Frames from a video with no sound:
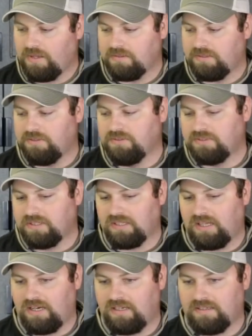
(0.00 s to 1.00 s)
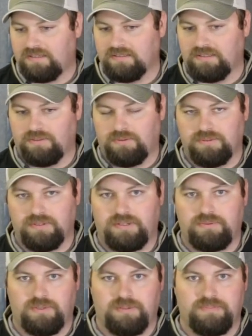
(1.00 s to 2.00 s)
Used a lot on the older
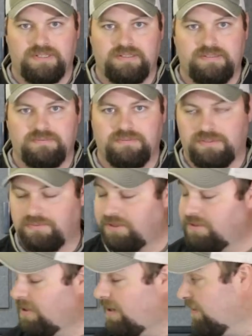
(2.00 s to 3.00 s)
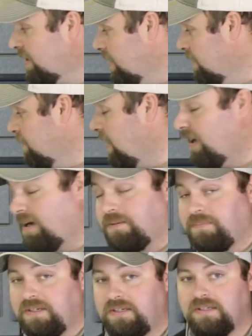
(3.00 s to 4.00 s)
equipment, which we do have a kit
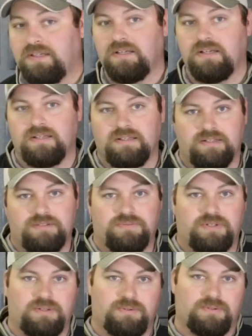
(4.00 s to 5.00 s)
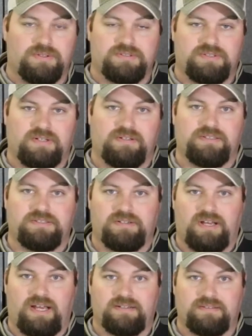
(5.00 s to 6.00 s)
behind me that is for the older series
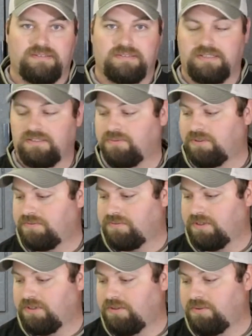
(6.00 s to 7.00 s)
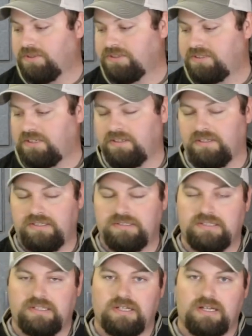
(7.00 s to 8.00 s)
tractors. This one's for the newer
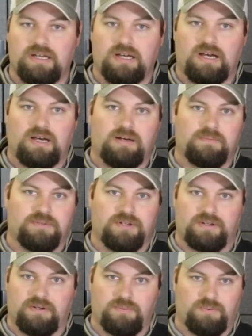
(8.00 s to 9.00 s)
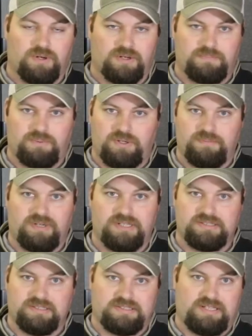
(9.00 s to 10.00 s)
series. They're going to work pretty
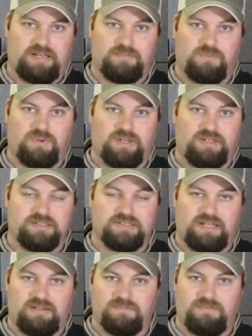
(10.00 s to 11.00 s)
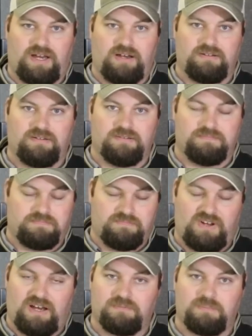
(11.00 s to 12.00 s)
much the same way. Same
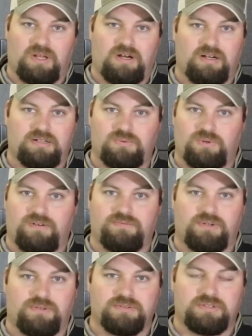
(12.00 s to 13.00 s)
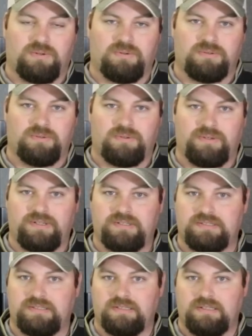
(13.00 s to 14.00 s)
valve block, 12 volt solenoids.